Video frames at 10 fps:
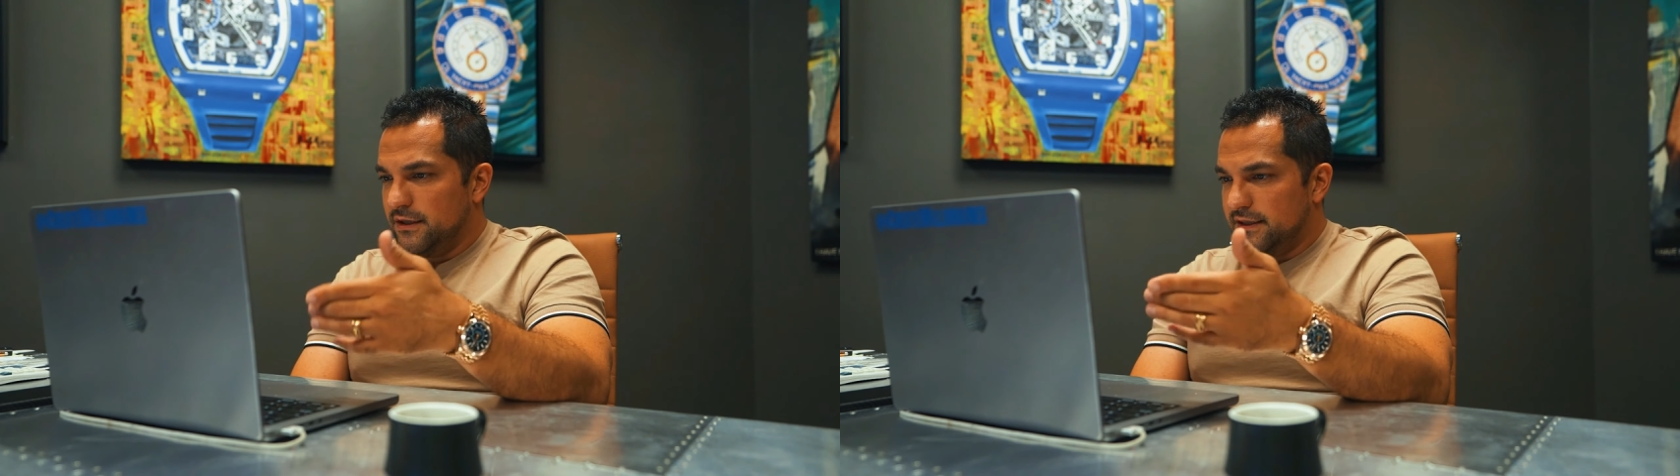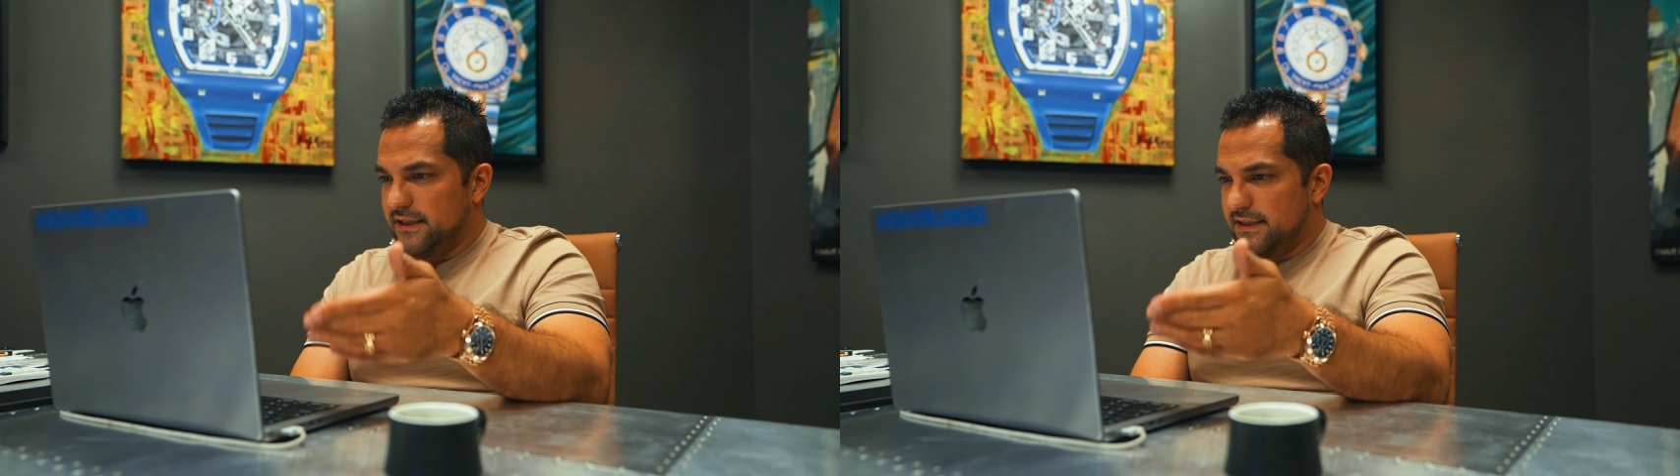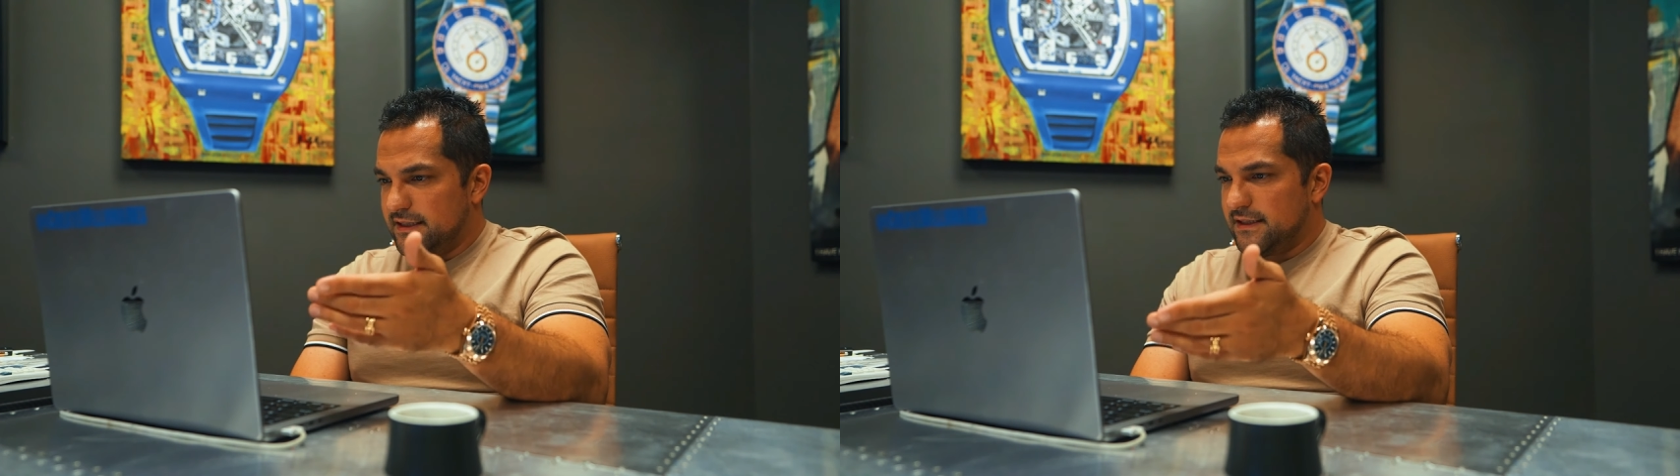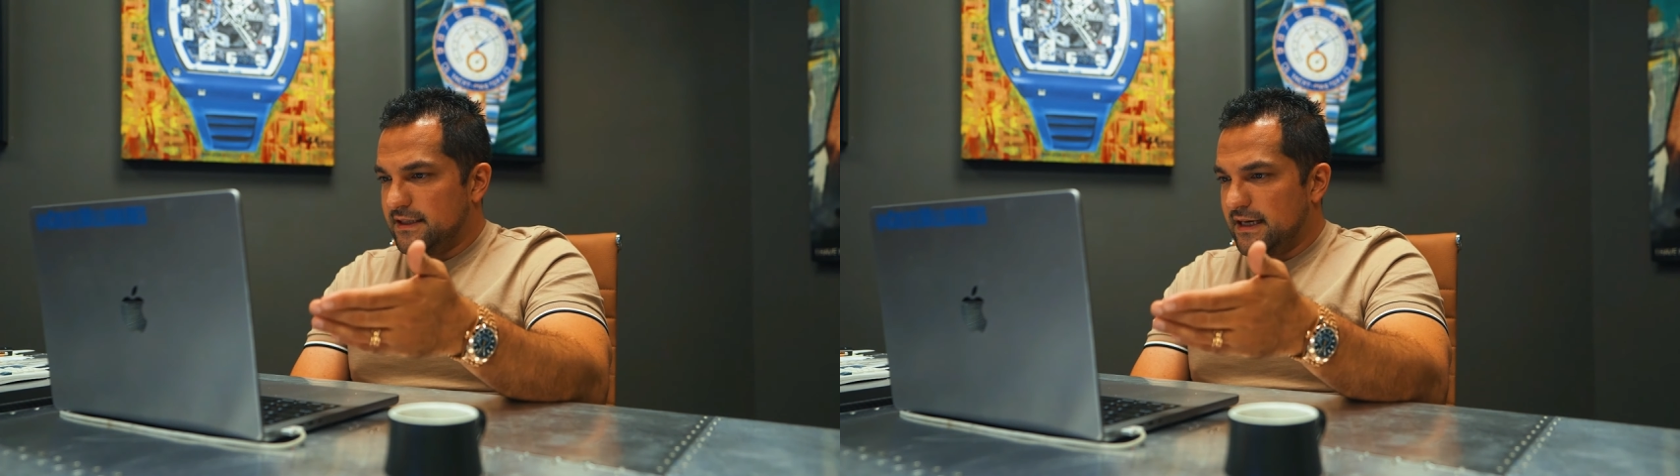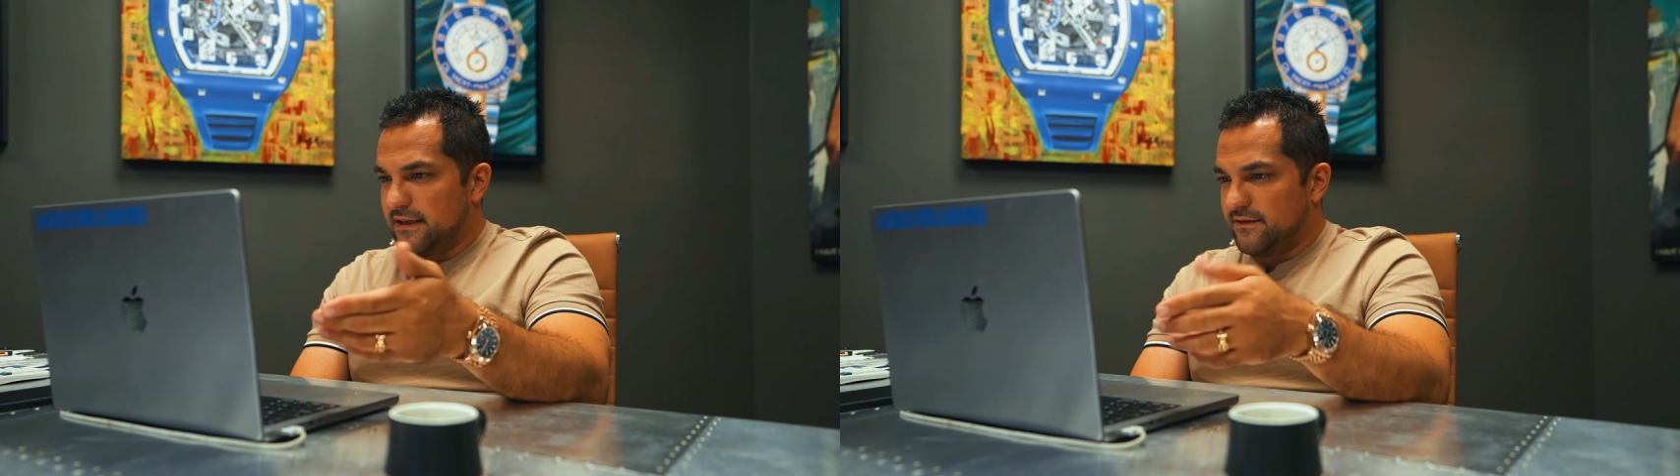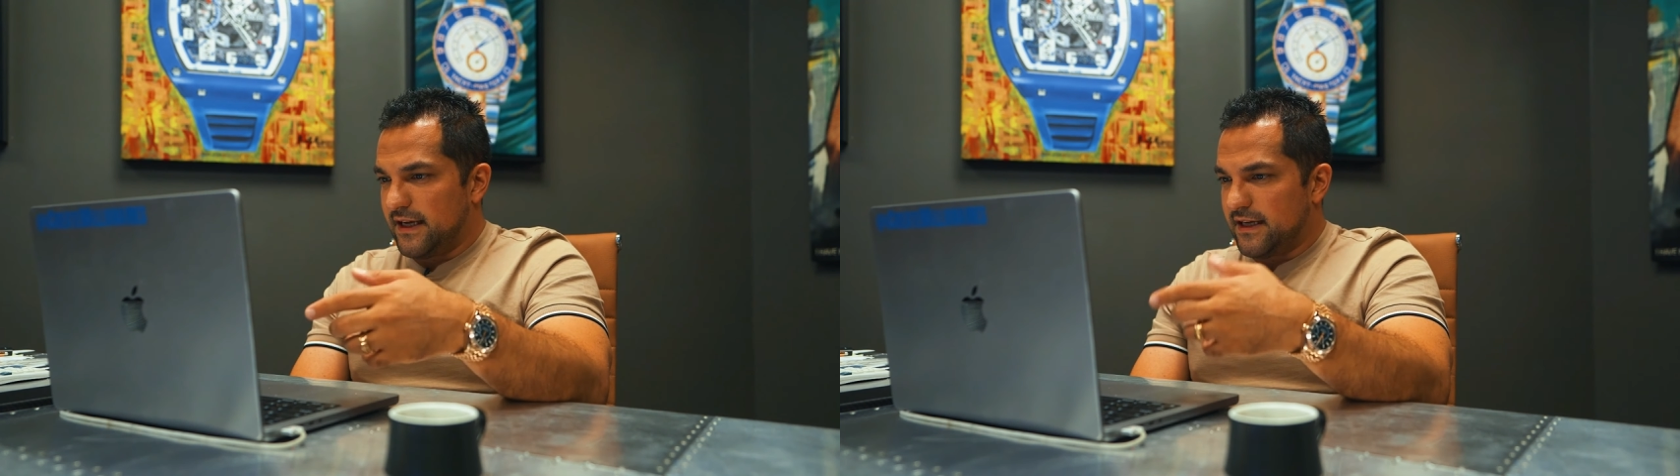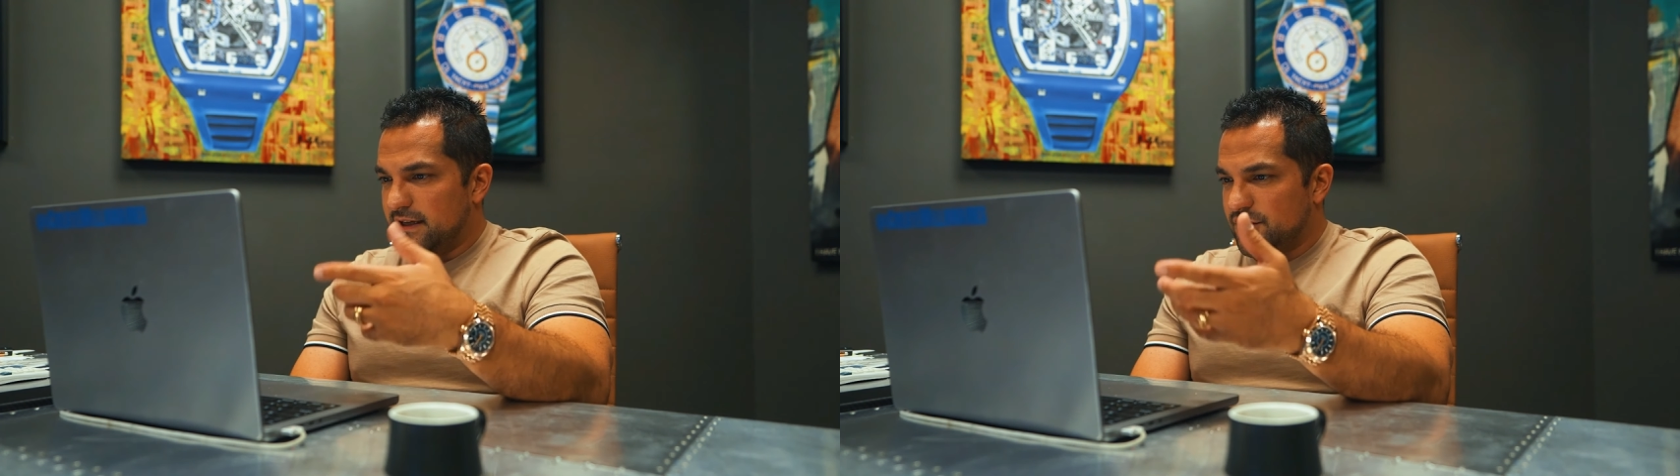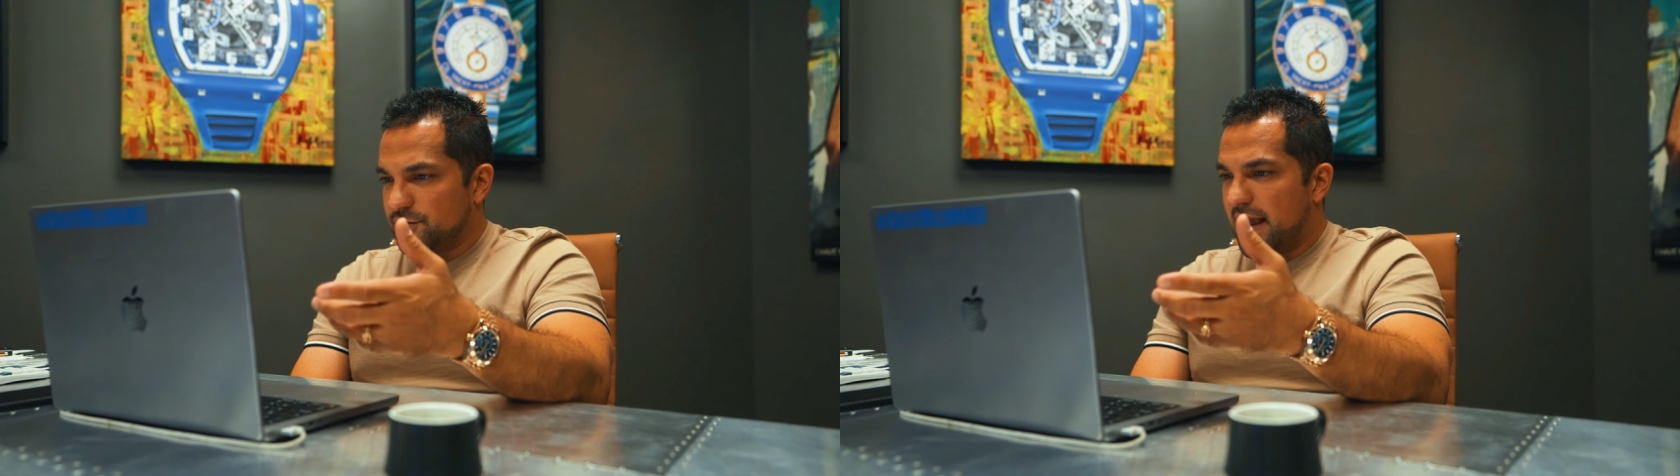these kind of like
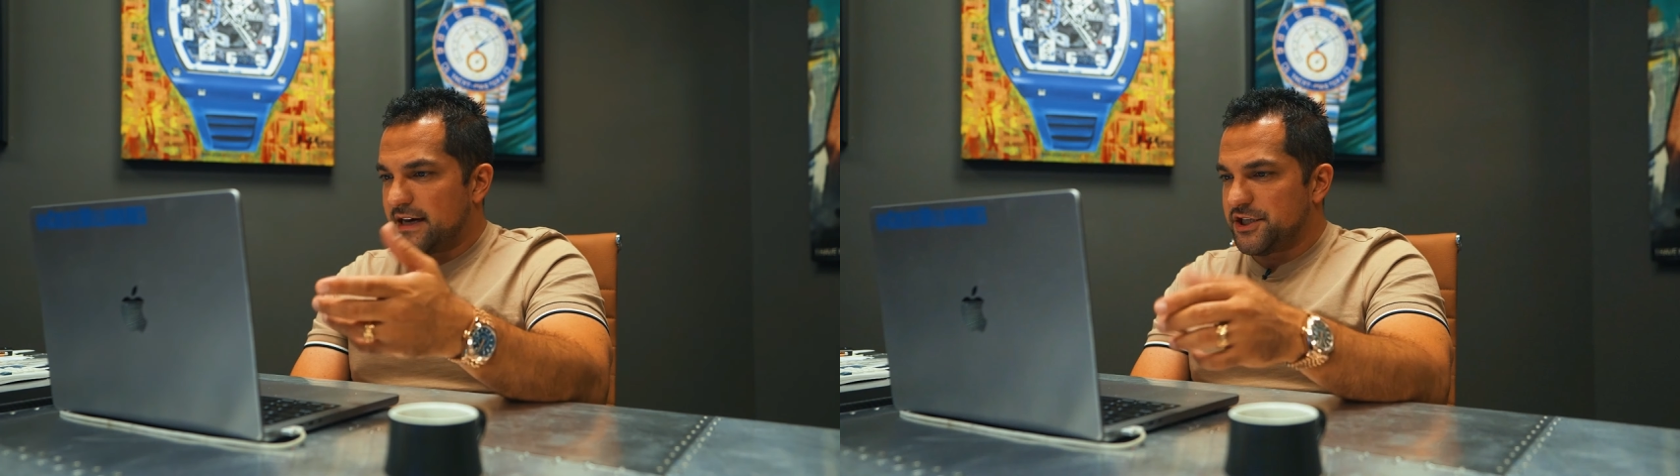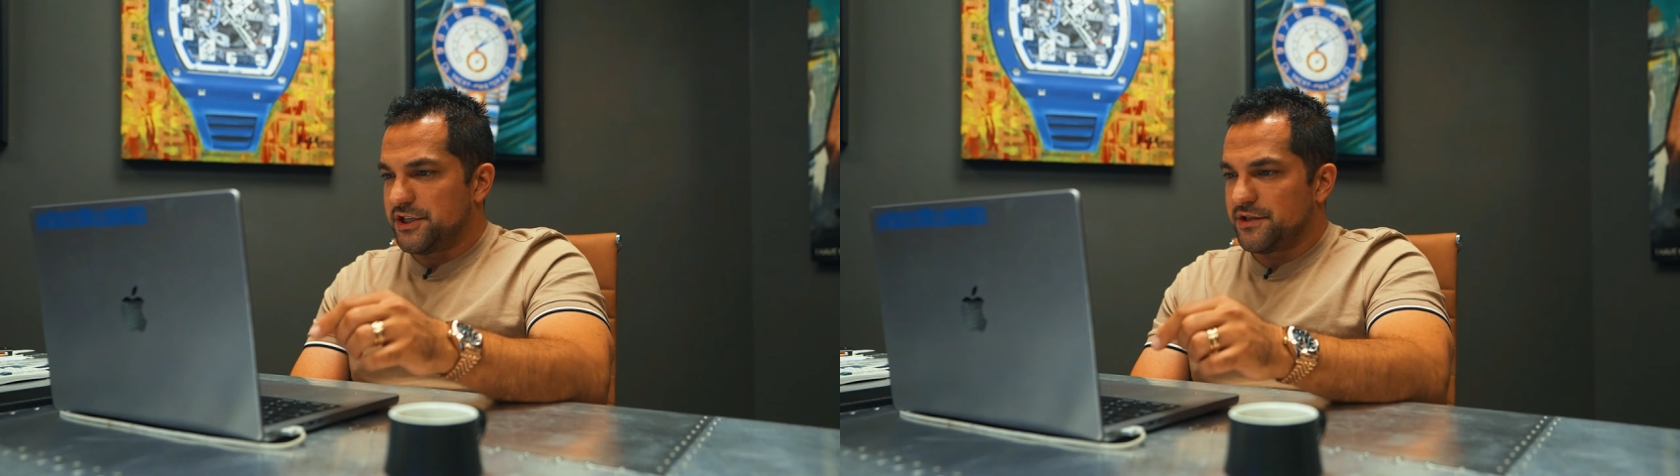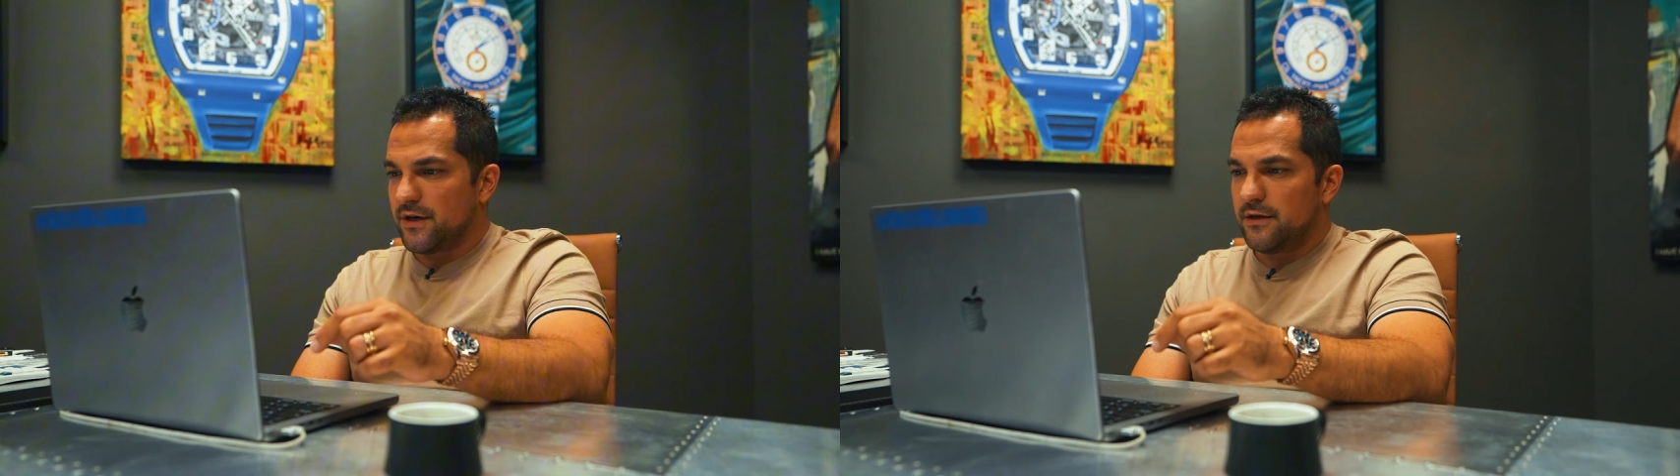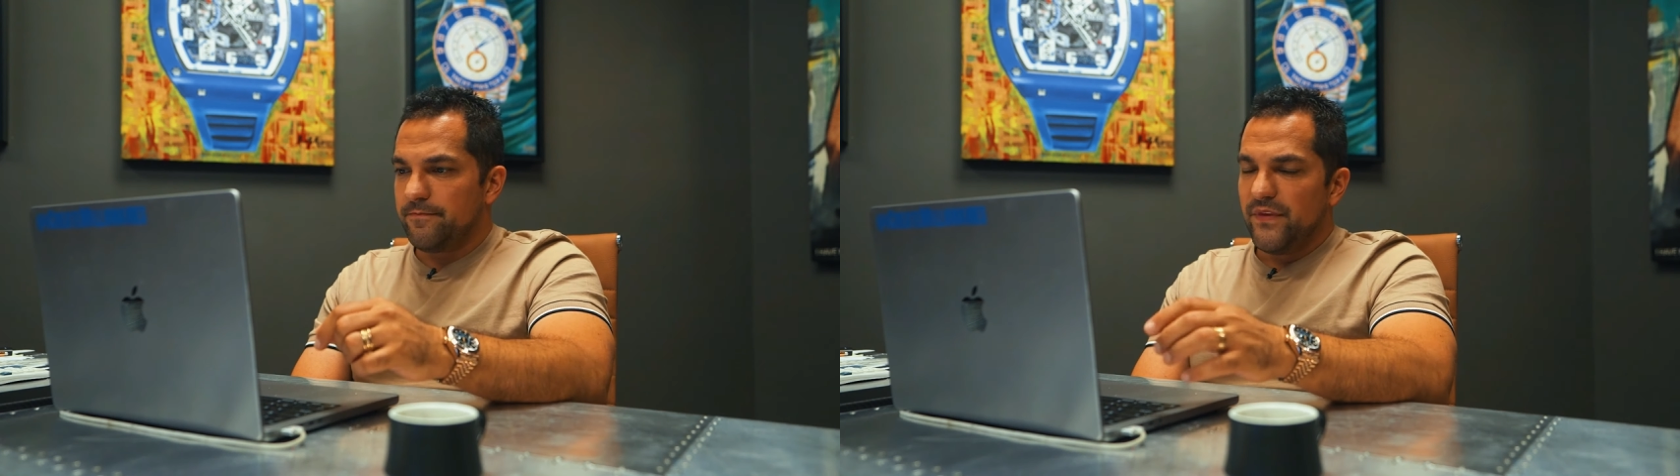strategies, right?